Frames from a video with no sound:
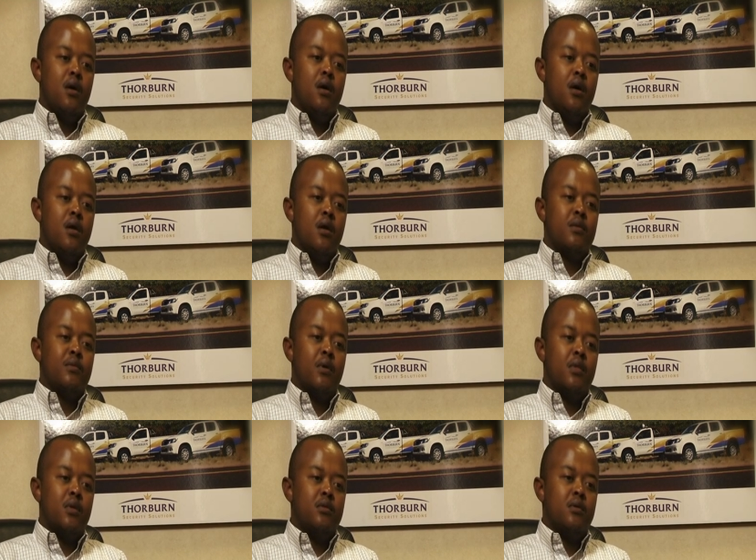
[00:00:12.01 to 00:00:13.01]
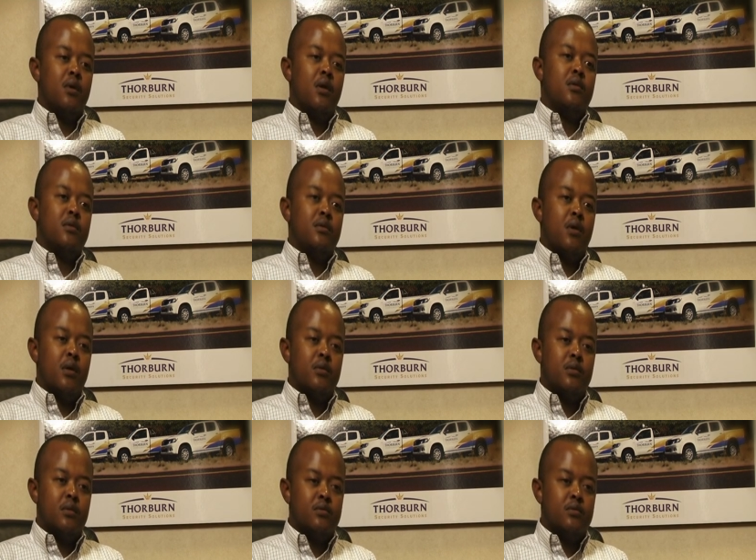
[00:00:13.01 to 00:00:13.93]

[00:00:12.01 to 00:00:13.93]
Uh, that's when the Tsireleto Trust,